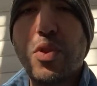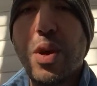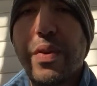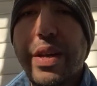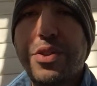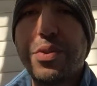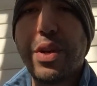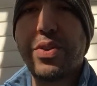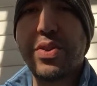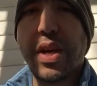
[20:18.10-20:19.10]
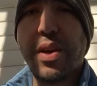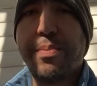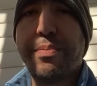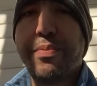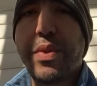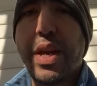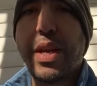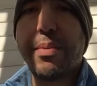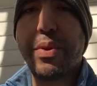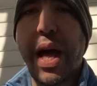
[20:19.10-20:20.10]
Do you have any traditions like
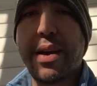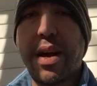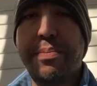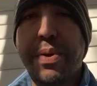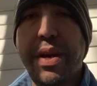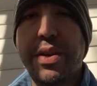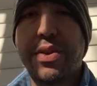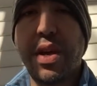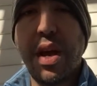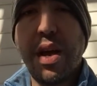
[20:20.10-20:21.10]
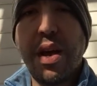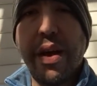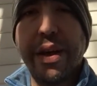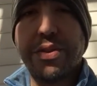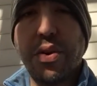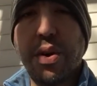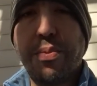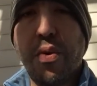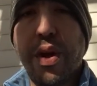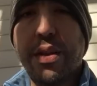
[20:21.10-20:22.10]
eating black-eyed peas and
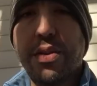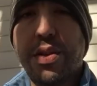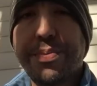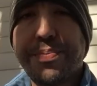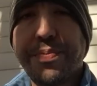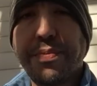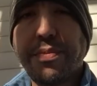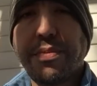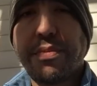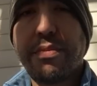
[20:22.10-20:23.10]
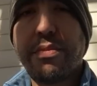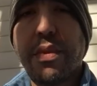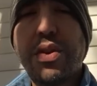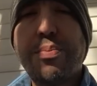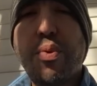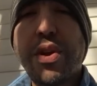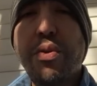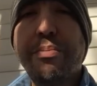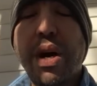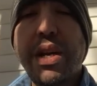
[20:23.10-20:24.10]
turnip greens to bring
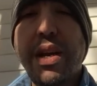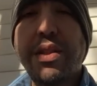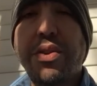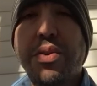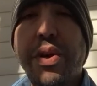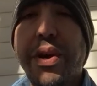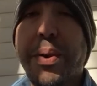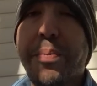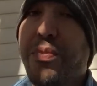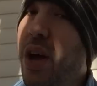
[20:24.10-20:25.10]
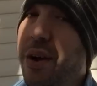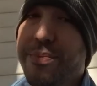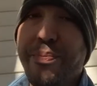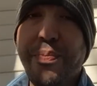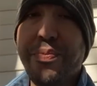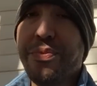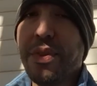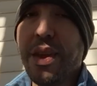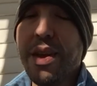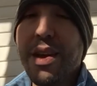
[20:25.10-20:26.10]
you money in the new year? No.
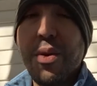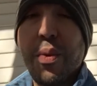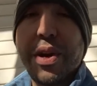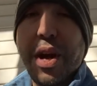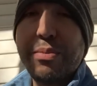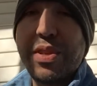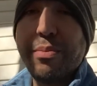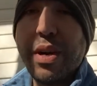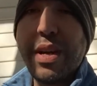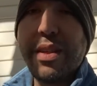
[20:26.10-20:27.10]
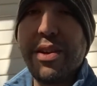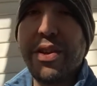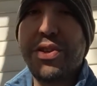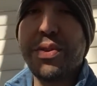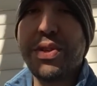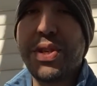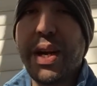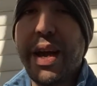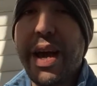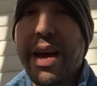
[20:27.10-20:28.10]
When it comes to money, the only
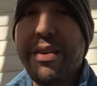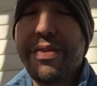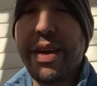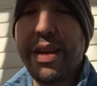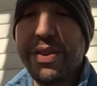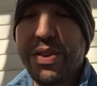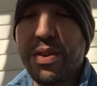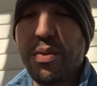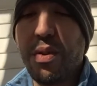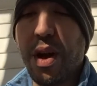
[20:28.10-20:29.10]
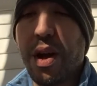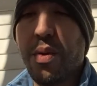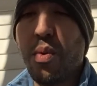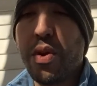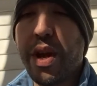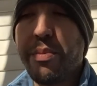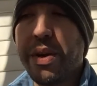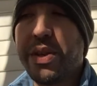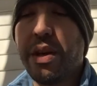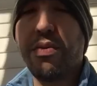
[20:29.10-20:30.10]
tradition I have is working
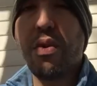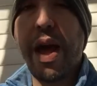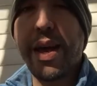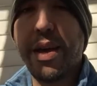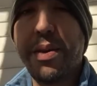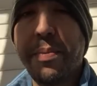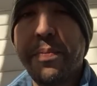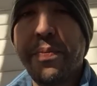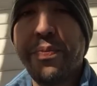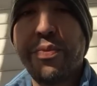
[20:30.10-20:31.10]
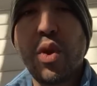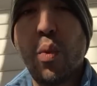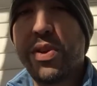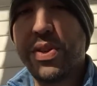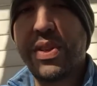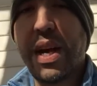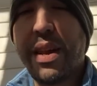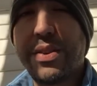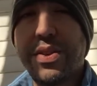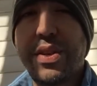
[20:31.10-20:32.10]
myself ragged, which is
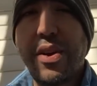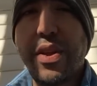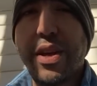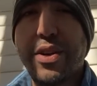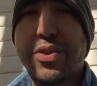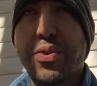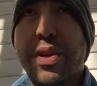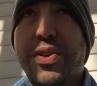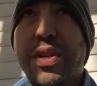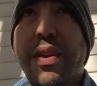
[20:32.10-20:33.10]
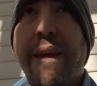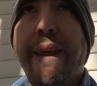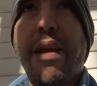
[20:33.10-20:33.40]
not necessarily a good tradition.